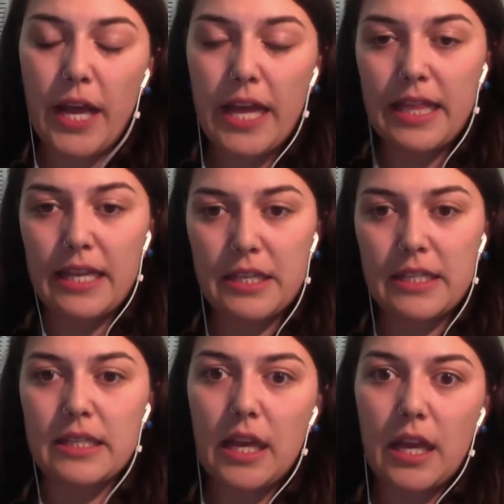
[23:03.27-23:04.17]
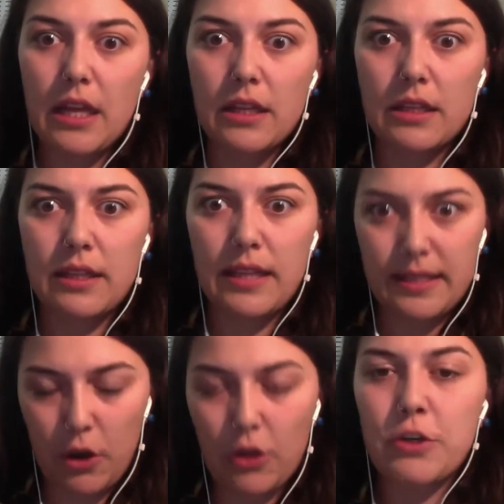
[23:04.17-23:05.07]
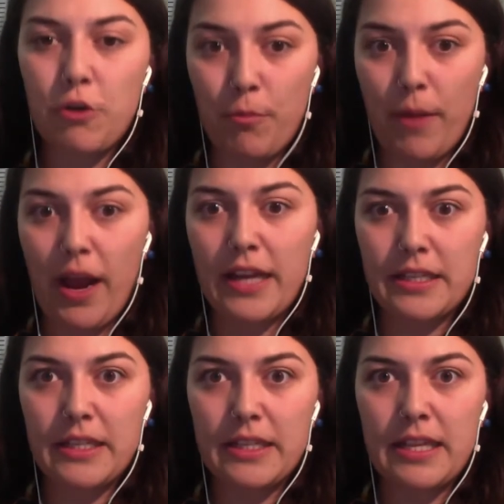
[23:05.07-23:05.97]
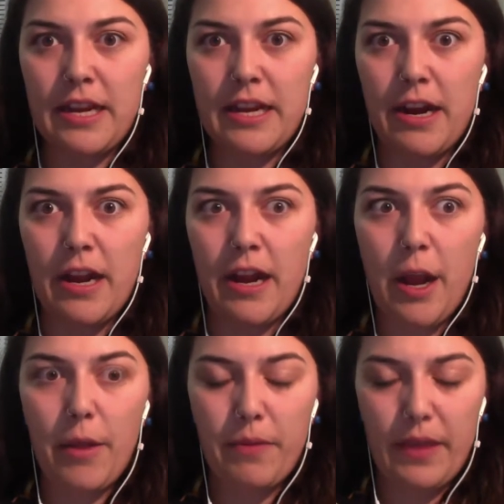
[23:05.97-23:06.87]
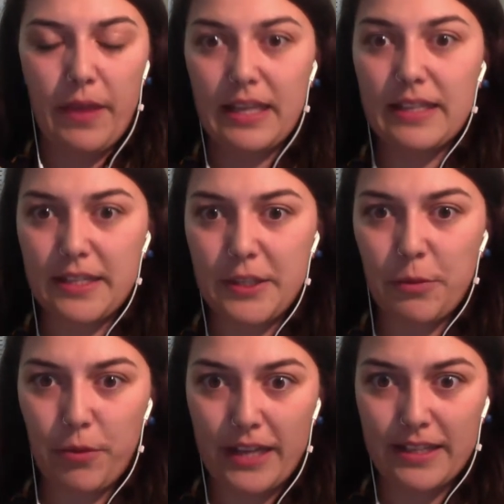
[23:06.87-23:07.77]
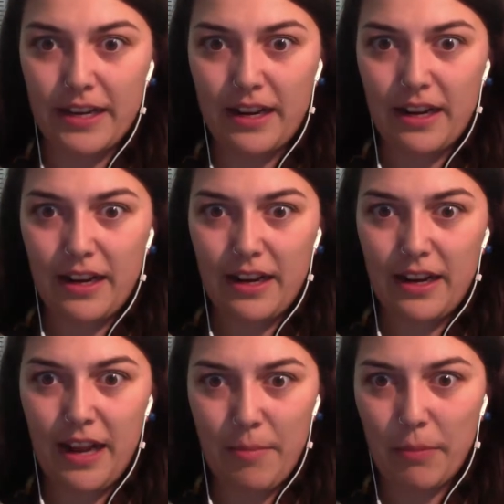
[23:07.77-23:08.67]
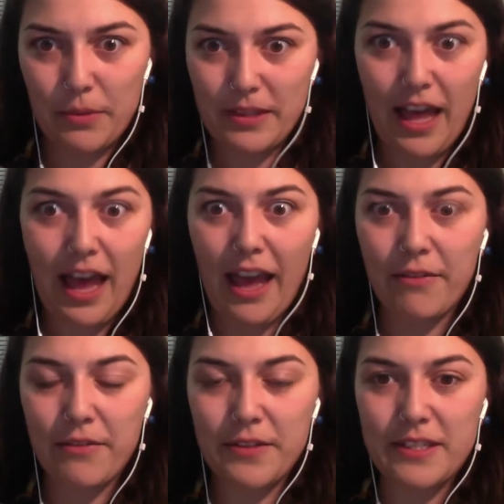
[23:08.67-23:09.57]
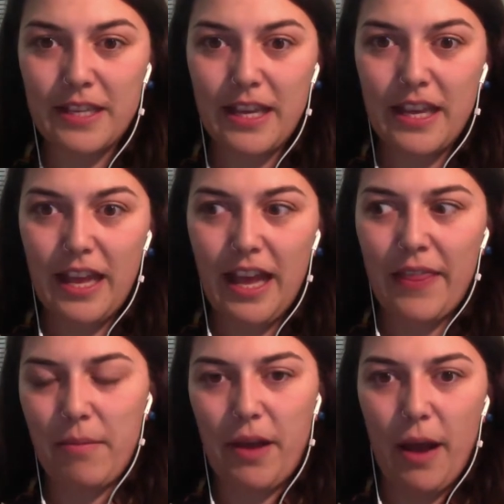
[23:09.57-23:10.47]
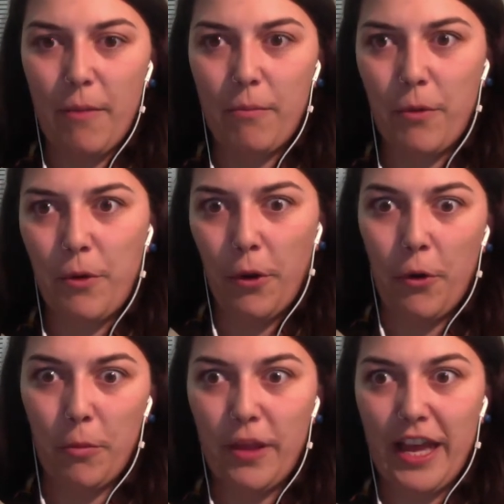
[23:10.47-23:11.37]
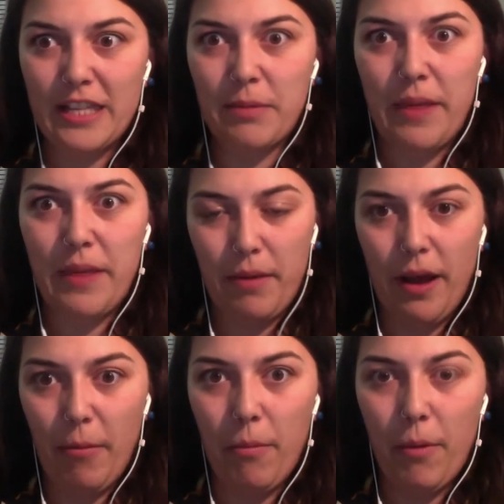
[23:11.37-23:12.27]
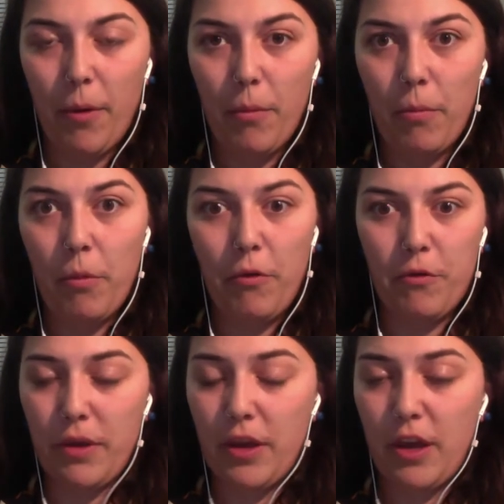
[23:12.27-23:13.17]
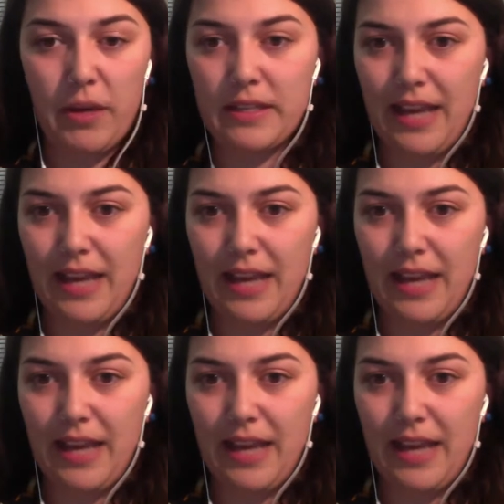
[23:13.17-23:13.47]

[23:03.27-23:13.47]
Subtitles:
there's a constant reminder that these things are still present in people's lives, and they become not normalized, but they become more familiar because